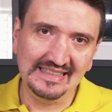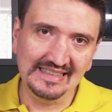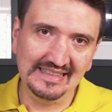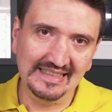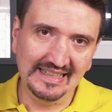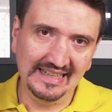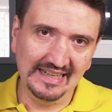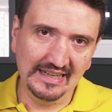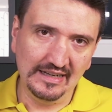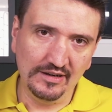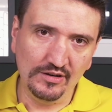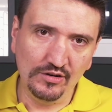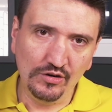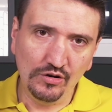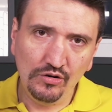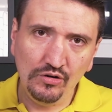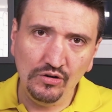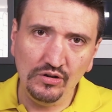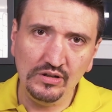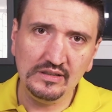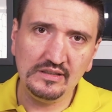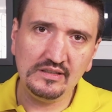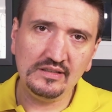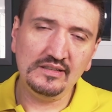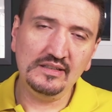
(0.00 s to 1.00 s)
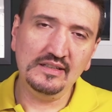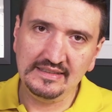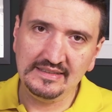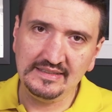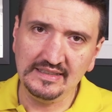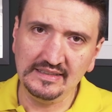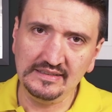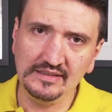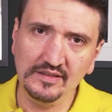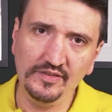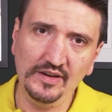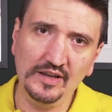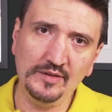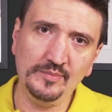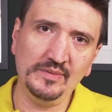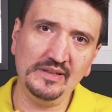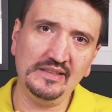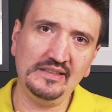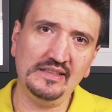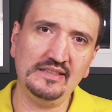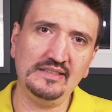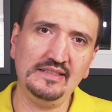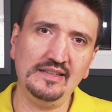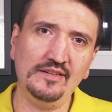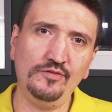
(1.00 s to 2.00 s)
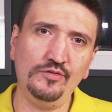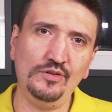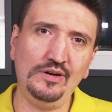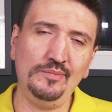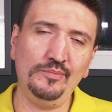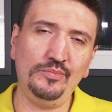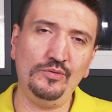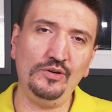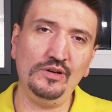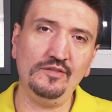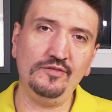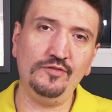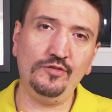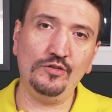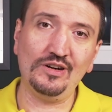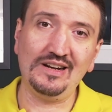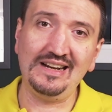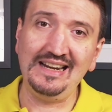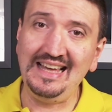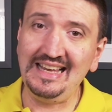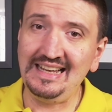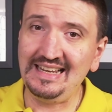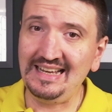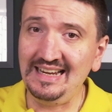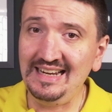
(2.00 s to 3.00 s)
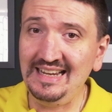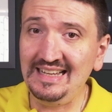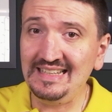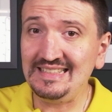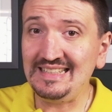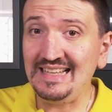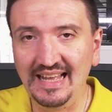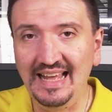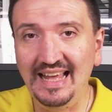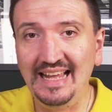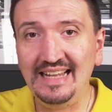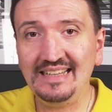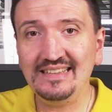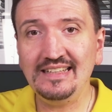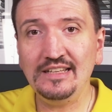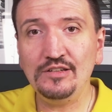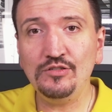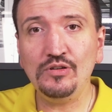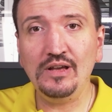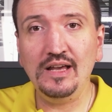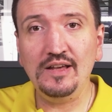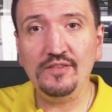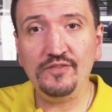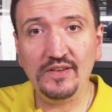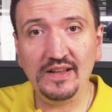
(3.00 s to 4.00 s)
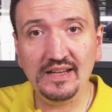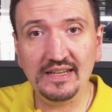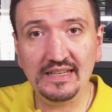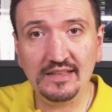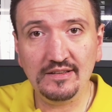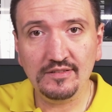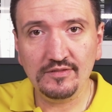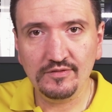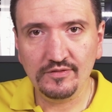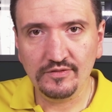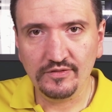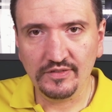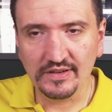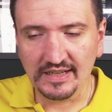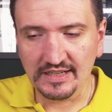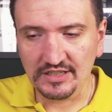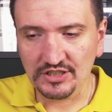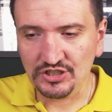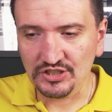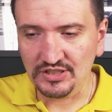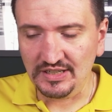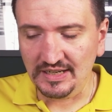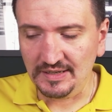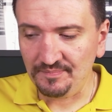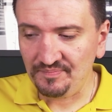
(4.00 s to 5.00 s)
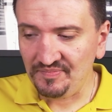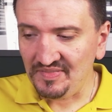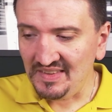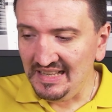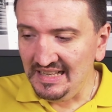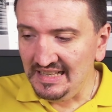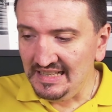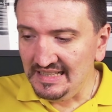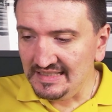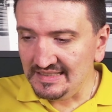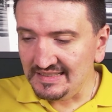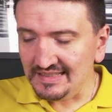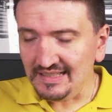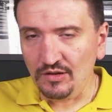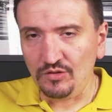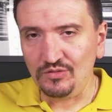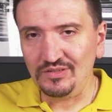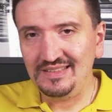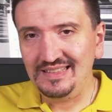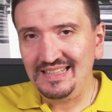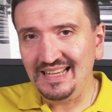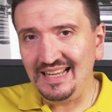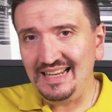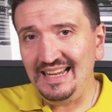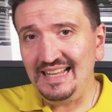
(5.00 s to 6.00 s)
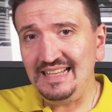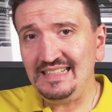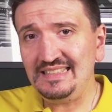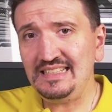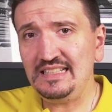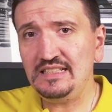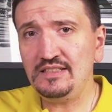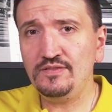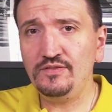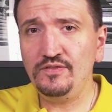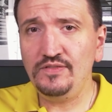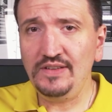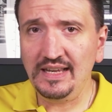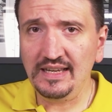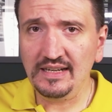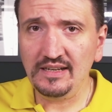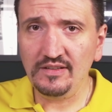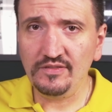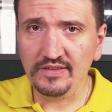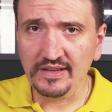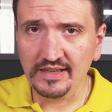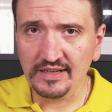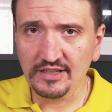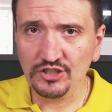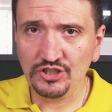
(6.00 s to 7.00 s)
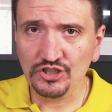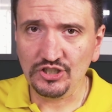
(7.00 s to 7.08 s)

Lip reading: the old 35mm f1.4 Leica lens and the new FLE version. So the lens is very